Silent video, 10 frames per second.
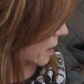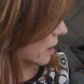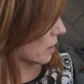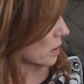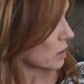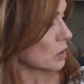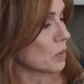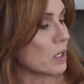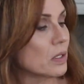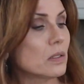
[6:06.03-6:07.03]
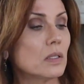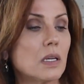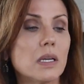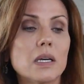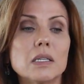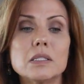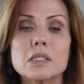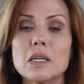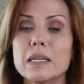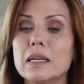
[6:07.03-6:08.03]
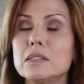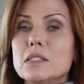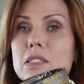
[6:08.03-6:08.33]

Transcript: I got this one. And again,